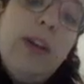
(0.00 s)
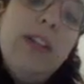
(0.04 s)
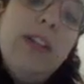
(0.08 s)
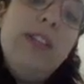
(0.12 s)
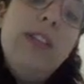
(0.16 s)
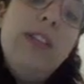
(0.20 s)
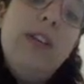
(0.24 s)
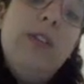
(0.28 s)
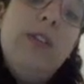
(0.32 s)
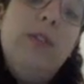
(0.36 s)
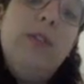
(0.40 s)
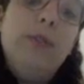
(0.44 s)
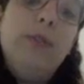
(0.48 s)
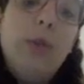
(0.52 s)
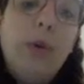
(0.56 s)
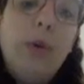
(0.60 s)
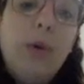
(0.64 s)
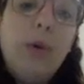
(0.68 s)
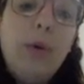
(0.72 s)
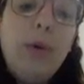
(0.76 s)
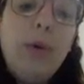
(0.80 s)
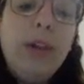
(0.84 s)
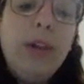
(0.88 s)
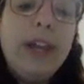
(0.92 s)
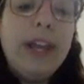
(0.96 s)
their
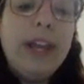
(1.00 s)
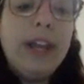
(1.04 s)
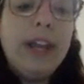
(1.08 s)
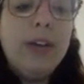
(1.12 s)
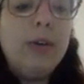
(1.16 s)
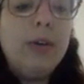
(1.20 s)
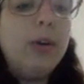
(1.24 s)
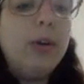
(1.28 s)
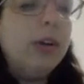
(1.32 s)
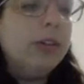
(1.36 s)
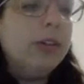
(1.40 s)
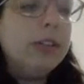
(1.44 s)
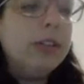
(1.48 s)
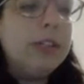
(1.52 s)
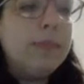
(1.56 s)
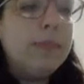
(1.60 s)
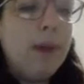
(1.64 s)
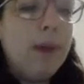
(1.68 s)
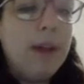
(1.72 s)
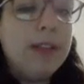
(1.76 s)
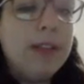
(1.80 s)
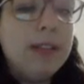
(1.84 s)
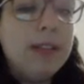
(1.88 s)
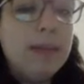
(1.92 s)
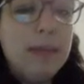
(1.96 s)
role and or
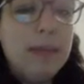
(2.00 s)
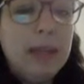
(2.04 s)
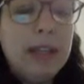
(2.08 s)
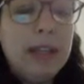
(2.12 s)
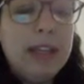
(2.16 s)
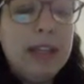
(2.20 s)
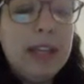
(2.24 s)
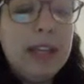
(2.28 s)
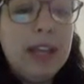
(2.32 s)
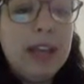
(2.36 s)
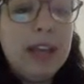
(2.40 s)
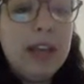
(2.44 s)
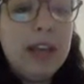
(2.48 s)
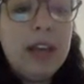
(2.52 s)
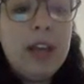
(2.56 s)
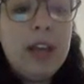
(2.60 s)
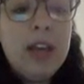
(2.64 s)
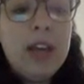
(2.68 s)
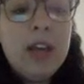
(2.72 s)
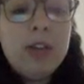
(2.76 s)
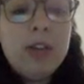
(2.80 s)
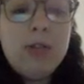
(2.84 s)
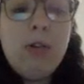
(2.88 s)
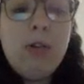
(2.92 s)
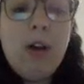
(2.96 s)
responsibility.
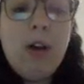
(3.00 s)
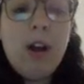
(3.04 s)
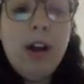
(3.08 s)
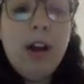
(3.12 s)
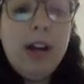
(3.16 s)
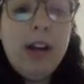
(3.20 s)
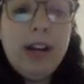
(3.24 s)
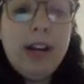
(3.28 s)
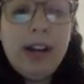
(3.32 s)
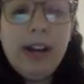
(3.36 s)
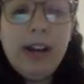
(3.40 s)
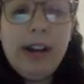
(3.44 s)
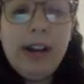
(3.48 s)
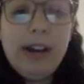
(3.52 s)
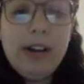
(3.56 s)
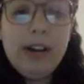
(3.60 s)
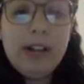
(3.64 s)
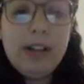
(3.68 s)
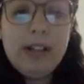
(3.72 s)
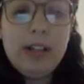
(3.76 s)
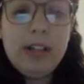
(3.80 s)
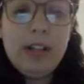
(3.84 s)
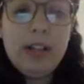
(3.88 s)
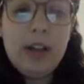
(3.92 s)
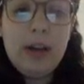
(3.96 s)
So our narrator is
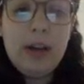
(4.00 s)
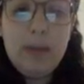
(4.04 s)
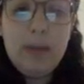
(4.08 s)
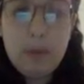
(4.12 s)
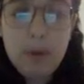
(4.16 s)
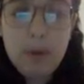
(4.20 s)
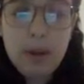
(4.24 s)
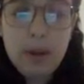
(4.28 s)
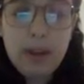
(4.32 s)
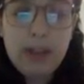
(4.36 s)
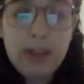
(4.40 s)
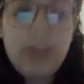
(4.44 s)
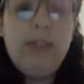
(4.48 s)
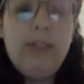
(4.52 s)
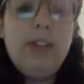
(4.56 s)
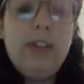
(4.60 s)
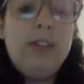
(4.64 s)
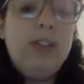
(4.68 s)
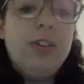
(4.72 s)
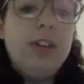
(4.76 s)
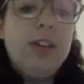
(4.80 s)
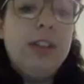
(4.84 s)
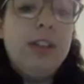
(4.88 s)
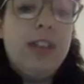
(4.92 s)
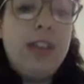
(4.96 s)
a young boy living
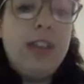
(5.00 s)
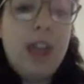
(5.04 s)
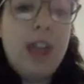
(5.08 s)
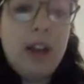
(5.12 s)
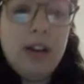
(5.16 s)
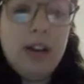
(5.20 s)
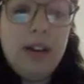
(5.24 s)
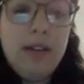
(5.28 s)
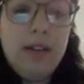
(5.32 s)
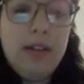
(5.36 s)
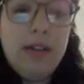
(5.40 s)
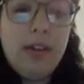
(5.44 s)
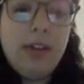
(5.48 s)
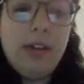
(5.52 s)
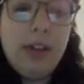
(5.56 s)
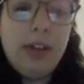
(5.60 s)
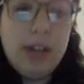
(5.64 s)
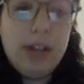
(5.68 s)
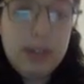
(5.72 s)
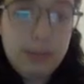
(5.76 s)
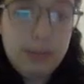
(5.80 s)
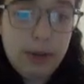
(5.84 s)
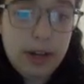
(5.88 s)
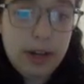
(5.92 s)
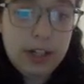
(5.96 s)
during the era of the
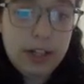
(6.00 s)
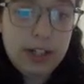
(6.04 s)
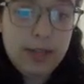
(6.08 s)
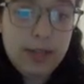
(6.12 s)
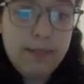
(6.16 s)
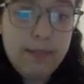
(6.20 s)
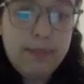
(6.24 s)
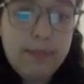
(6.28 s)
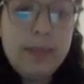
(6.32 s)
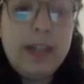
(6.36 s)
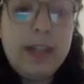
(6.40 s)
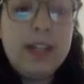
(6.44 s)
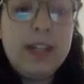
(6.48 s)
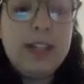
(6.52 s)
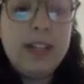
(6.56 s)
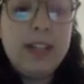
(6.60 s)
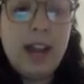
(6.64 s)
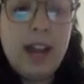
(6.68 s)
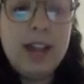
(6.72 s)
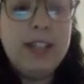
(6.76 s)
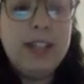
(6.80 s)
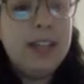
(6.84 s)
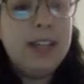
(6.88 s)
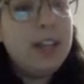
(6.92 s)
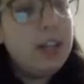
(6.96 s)
Great Depression that
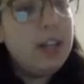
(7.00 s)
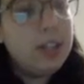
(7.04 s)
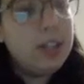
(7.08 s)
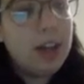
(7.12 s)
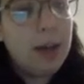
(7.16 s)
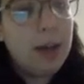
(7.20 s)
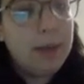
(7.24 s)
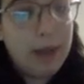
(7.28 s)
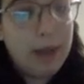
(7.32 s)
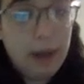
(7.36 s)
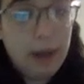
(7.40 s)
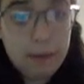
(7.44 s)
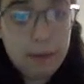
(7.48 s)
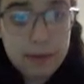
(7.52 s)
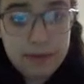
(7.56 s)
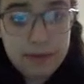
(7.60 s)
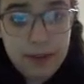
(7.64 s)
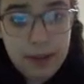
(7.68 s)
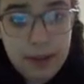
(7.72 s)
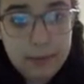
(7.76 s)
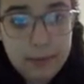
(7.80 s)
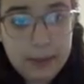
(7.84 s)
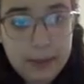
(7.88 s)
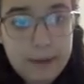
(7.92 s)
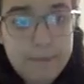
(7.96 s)
decides to get a job to help his
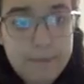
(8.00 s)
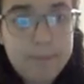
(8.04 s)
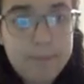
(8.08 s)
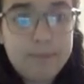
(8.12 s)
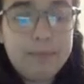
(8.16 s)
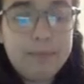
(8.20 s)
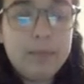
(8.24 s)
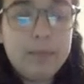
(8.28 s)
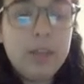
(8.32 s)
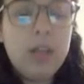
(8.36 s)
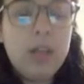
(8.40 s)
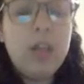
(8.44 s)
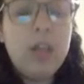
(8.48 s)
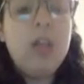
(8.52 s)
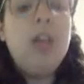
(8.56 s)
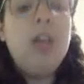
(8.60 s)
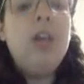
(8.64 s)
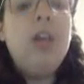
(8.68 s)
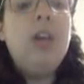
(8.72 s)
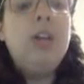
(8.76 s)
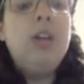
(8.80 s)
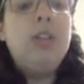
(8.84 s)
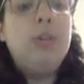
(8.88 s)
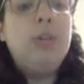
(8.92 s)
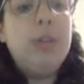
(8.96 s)
family.
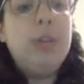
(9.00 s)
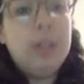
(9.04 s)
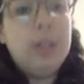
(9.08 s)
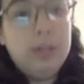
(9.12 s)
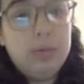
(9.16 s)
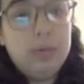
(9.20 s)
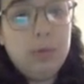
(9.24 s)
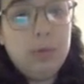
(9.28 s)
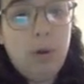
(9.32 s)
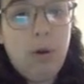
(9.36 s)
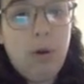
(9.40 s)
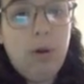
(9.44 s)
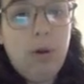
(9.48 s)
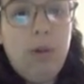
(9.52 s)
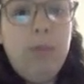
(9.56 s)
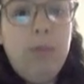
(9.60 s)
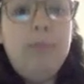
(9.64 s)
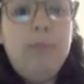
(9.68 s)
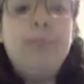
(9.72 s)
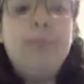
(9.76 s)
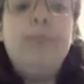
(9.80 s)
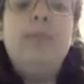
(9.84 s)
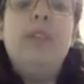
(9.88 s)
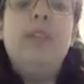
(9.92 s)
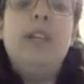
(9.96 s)
So his role
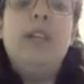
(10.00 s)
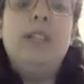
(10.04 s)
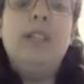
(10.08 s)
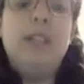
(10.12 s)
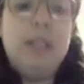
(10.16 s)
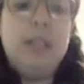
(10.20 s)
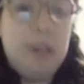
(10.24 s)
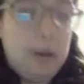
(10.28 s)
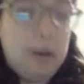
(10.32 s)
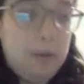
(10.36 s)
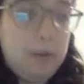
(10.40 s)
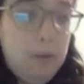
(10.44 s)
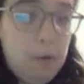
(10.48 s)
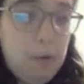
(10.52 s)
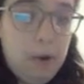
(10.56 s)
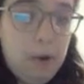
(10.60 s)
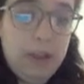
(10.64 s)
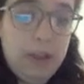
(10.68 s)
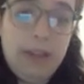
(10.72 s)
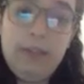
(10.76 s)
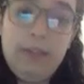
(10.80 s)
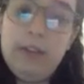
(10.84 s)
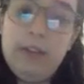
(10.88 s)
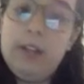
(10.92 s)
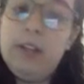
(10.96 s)
is a young boy
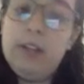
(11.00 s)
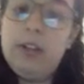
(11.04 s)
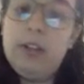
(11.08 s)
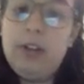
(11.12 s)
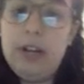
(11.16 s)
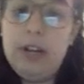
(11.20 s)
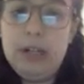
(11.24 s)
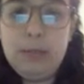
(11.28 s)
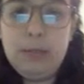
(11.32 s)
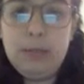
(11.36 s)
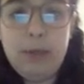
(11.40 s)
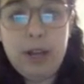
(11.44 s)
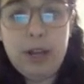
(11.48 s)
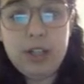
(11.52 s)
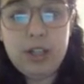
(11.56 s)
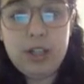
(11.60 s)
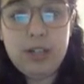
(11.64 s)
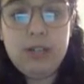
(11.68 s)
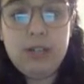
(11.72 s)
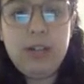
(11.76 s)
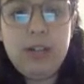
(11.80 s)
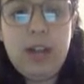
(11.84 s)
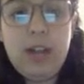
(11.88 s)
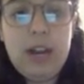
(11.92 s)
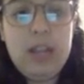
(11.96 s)
living in the Great
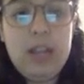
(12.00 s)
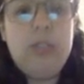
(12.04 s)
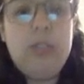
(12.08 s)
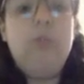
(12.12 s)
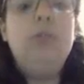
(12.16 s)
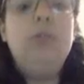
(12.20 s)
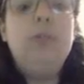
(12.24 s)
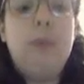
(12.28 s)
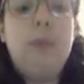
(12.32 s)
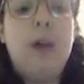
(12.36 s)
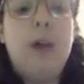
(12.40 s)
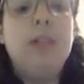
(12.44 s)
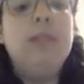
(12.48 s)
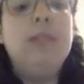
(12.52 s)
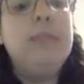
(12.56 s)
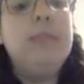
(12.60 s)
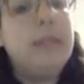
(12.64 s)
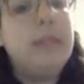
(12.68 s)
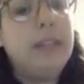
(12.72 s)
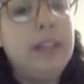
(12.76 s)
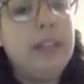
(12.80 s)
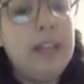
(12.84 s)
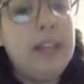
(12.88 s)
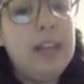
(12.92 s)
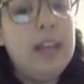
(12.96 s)
Depression, and his
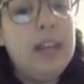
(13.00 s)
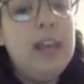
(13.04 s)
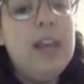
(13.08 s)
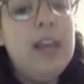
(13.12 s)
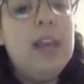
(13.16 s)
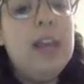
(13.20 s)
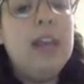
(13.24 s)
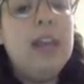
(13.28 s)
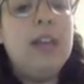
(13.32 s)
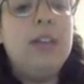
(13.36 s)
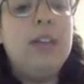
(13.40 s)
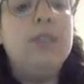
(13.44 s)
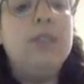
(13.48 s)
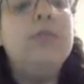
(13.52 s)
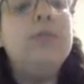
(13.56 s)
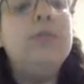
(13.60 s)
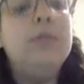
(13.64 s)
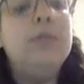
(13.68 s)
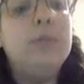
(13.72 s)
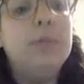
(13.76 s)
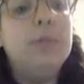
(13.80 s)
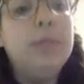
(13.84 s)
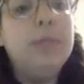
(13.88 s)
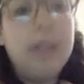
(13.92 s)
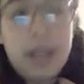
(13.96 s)
responsibility is
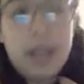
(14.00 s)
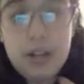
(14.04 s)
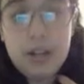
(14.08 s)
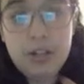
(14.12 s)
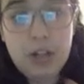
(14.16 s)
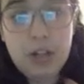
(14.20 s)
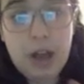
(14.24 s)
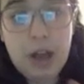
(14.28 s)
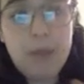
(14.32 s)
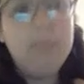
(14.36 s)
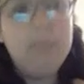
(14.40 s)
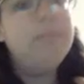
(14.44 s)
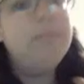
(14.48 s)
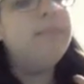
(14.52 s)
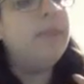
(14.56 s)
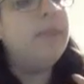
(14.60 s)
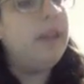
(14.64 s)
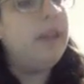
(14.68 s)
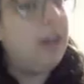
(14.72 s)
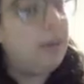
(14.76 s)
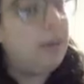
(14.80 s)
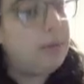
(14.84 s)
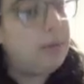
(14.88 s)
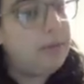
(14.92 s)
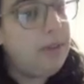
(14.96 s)
to get a job and
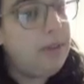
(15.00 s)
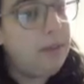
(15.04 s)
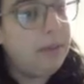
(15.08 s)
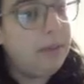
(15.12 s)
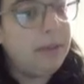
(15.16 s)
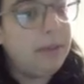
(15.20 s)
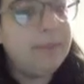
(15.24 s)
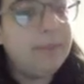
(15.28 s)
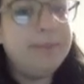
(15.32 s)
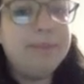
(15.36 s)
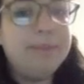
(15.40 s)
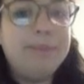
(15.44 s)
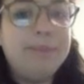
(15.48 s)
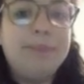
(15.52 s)
help his family.